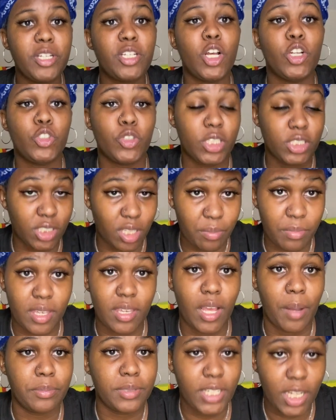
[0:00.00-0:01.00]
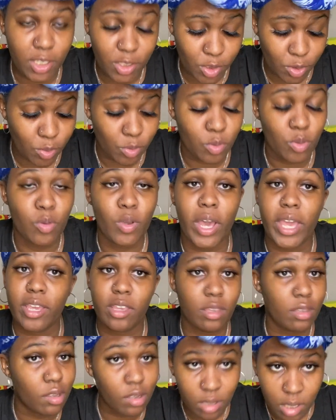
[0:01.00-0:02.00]
your trust in me. I'm telling you,
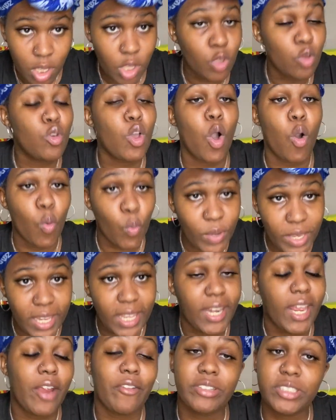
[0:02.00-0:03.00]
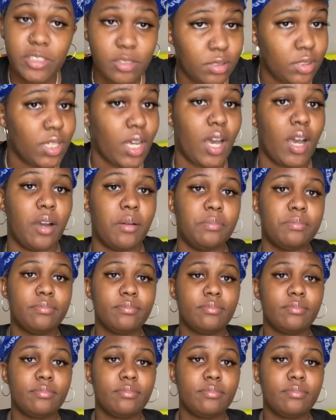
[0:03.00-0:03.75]
you're going to win every single time.